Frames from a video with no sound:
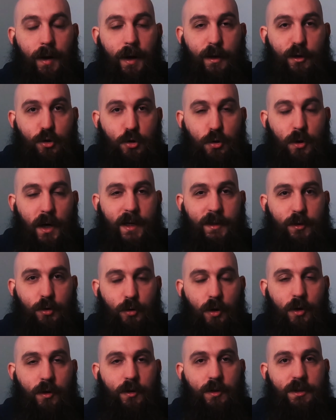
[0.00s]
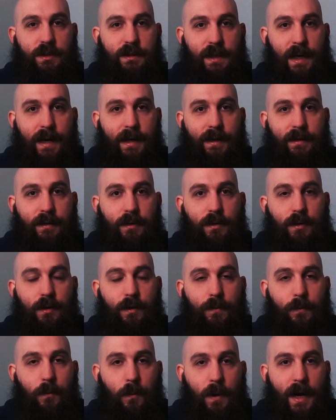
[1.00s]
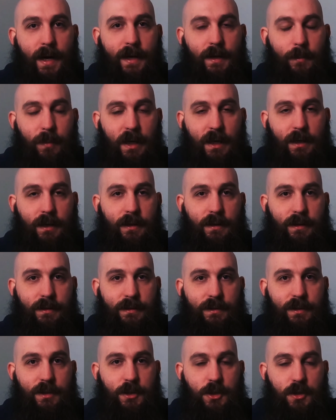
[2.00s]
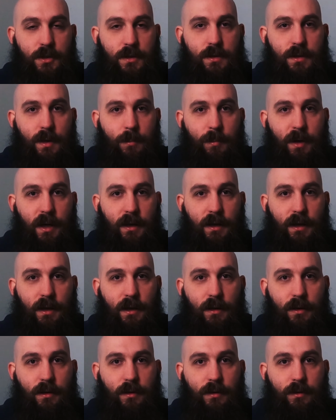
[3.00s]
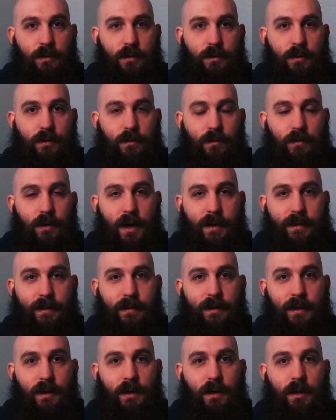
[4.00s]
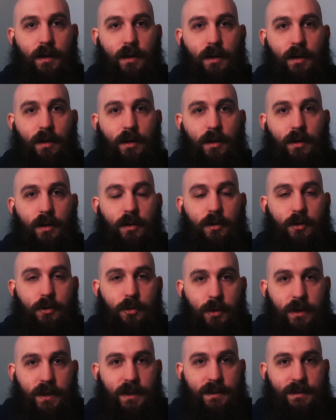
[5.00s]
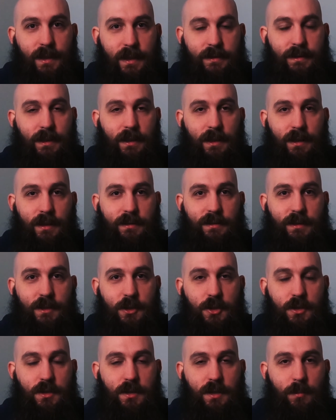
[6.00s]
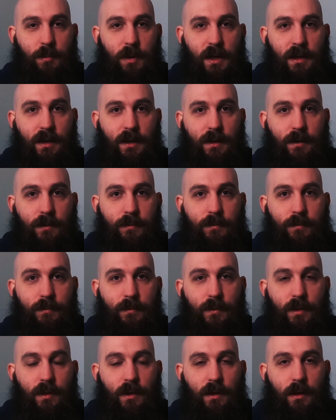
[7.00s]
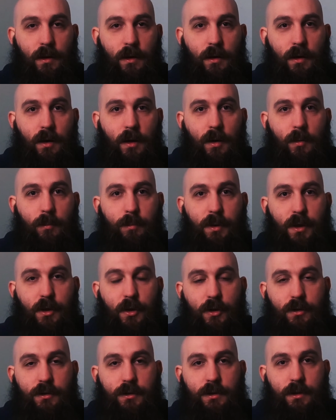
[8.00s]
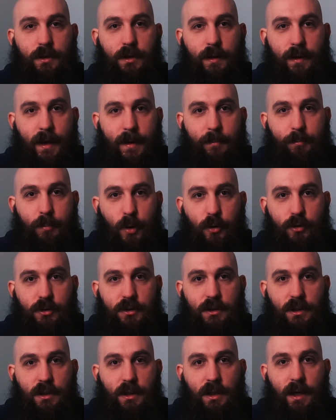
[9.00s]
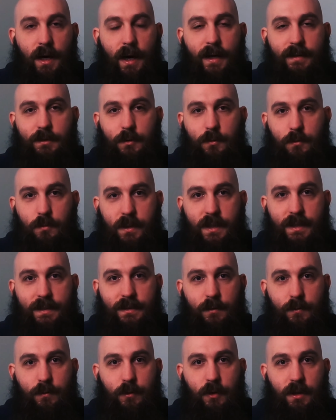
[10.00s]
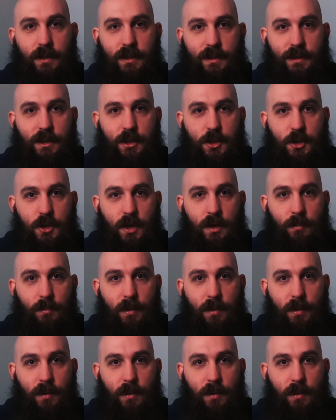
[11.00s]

and try to understand why they're making decisions they're making, rather than criticizing the decisions they're making. Because that person has a reason for the decision they're